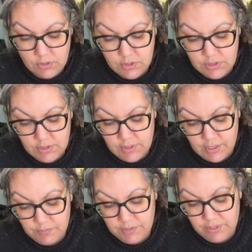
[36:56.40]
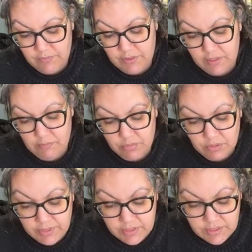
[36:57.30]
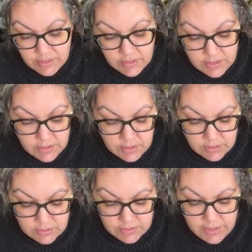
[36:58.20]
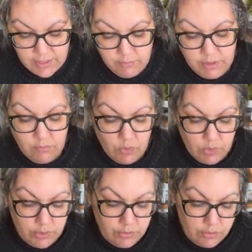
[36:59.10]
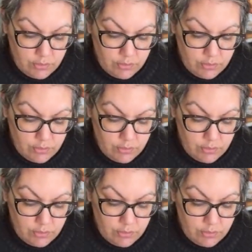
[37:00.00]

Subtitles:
It just helps everything blend in a tad bit more.